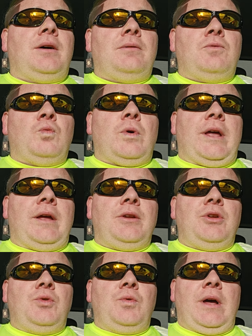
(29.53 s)
When
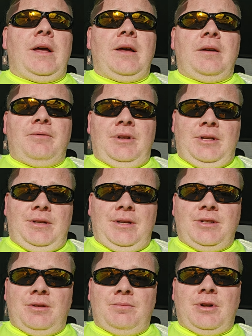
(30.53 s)
you have an
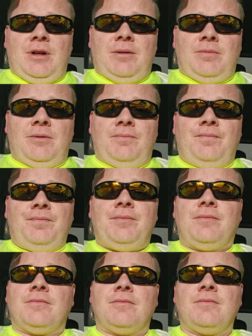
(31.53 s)
addiction problem,
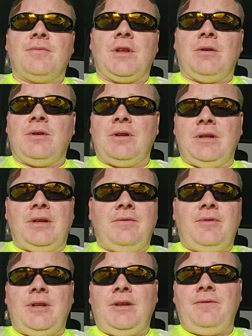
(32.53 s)

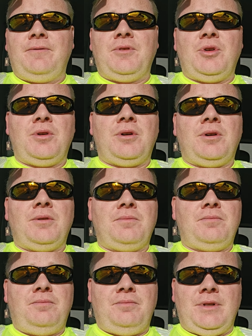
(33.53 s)
even if you're
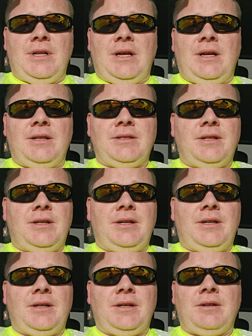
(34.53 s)
not
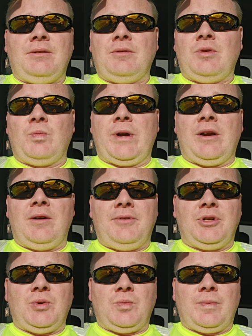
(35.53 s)
aware of a
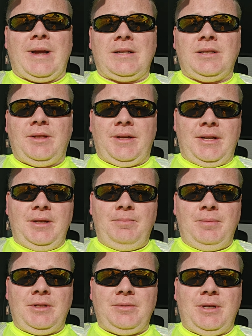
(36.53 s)
direct link
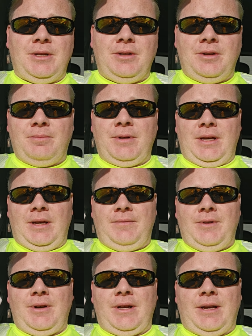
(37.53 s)
between your
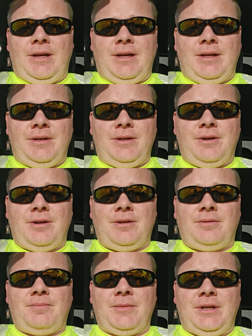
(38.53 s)
behavior and
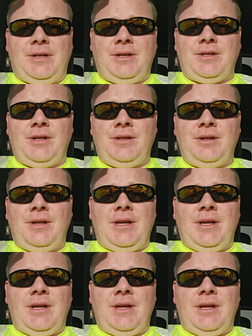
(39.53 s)
your addiction,